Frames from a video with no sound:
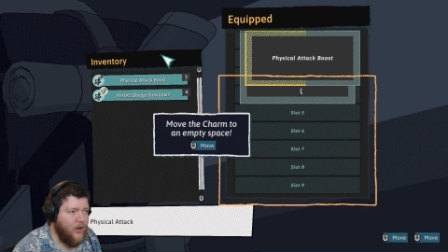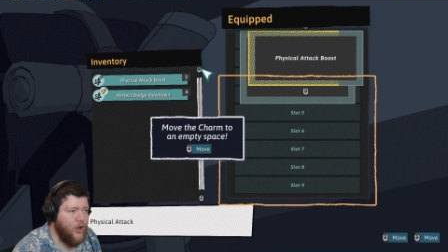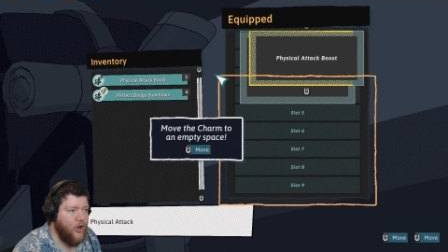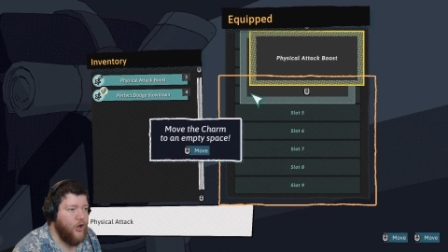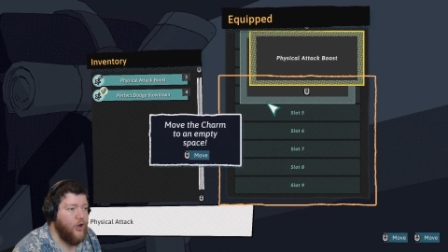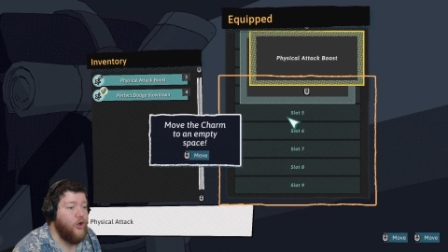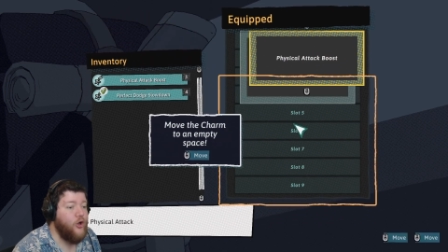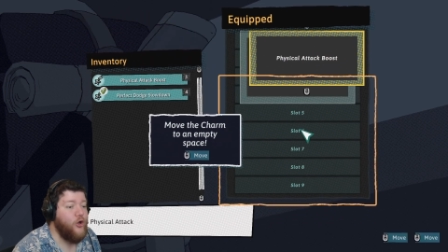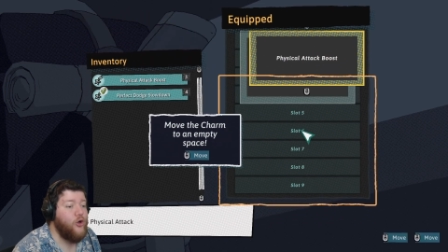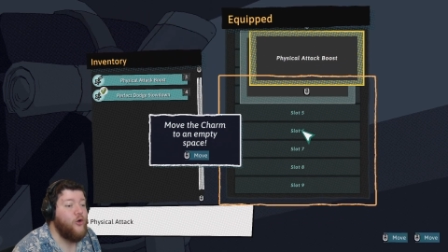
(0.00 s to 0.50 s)

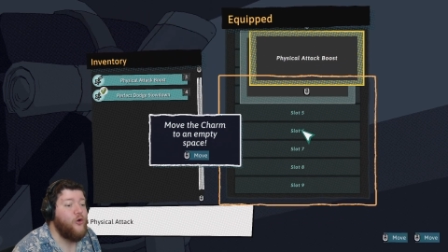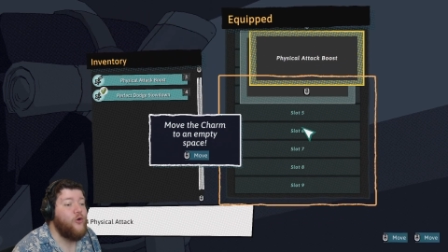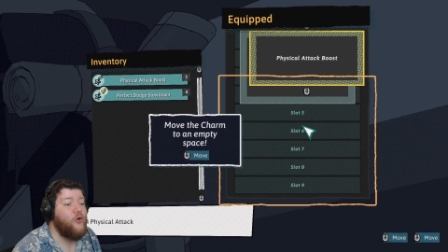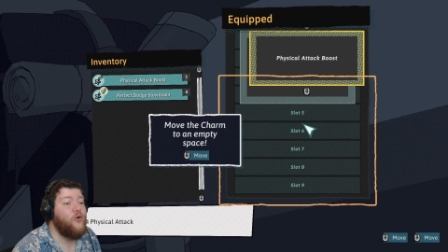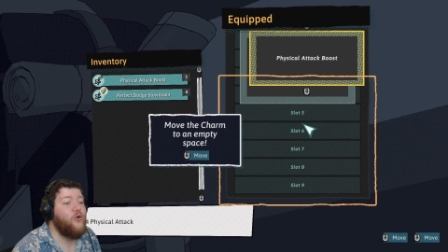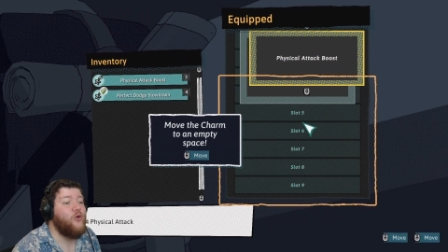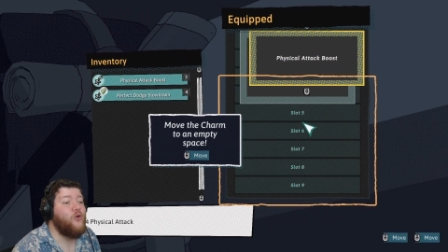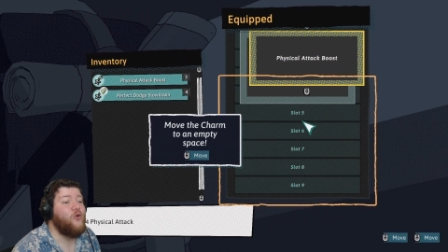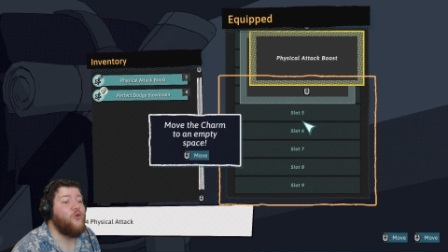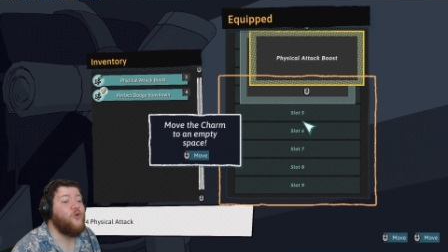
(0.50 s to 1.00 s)

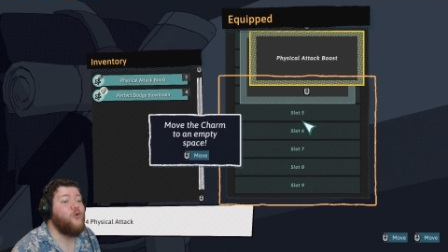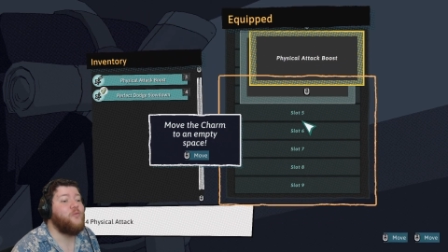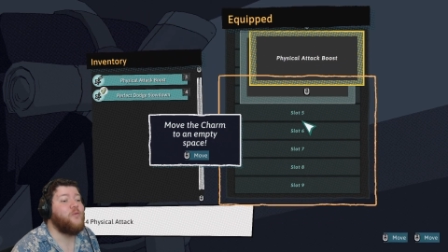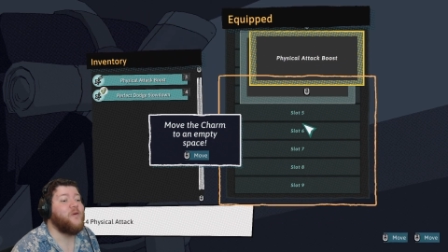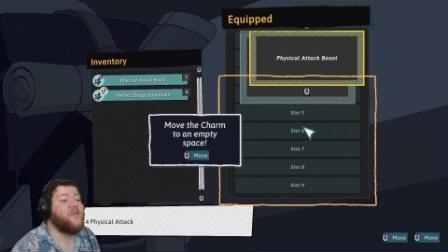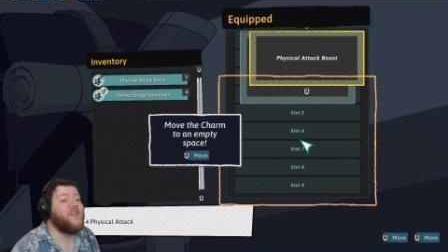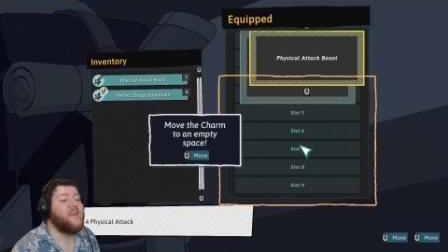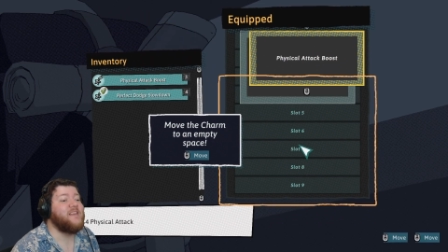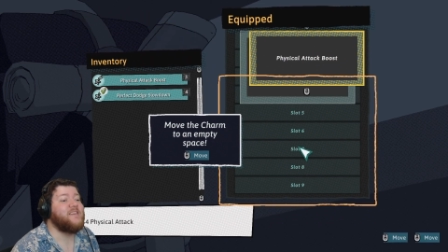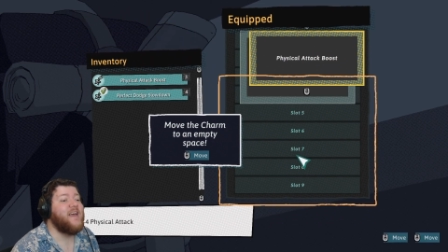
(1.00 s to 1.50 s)
Oh,
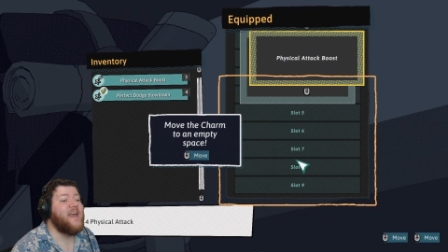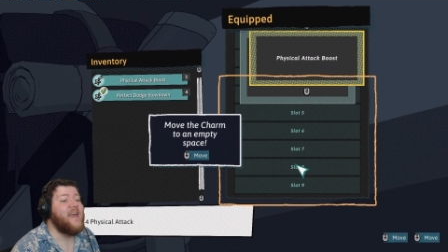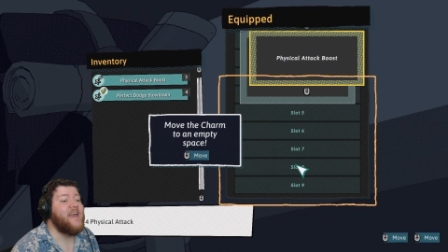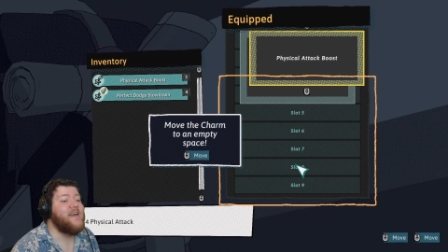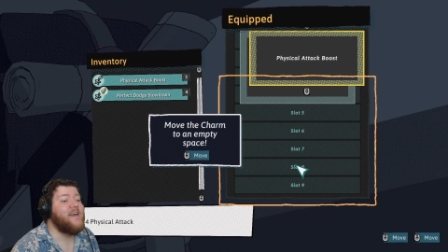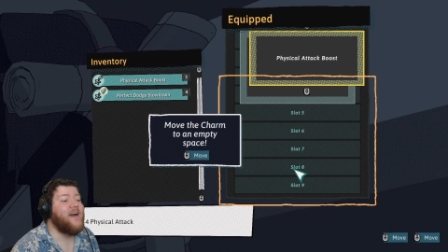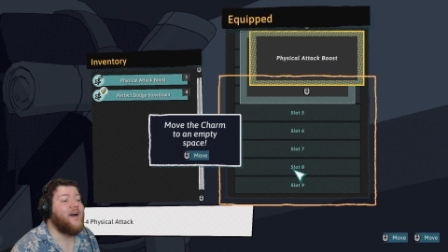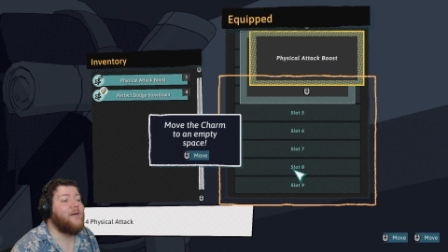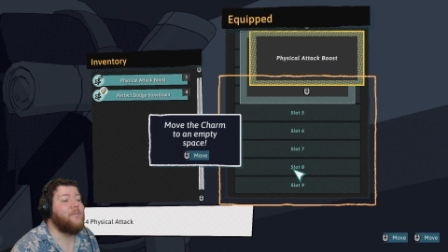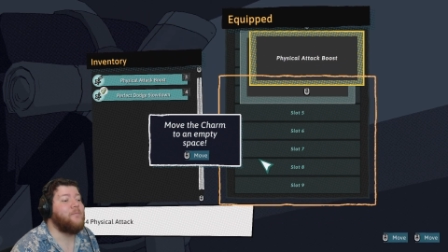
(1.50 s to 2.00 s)
but they
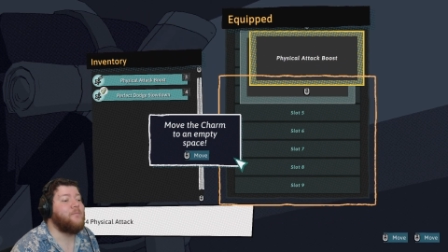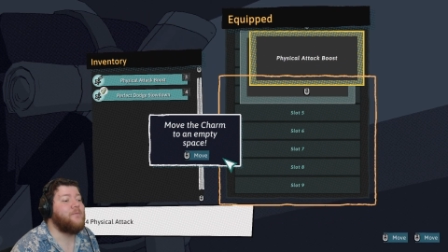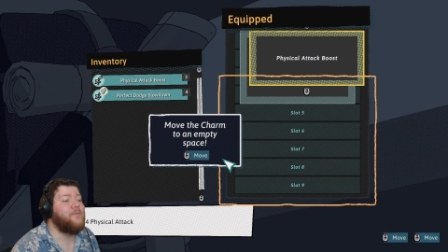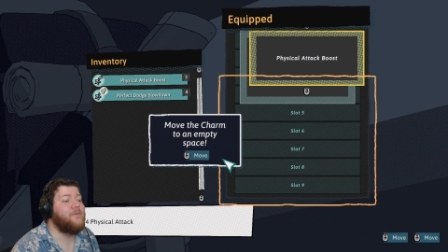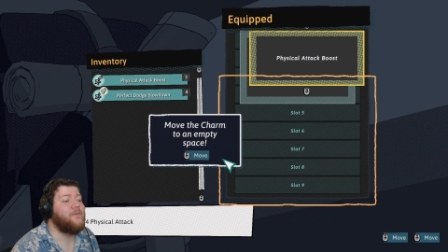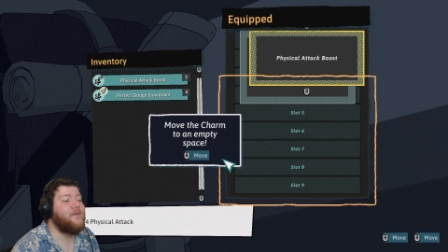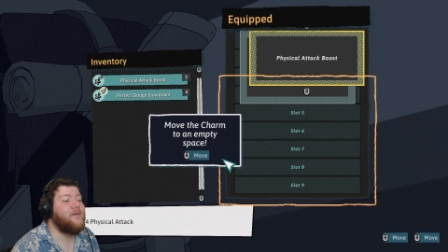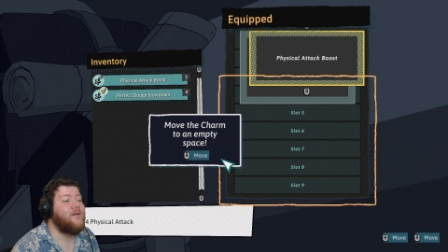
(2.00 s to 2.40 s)
take up...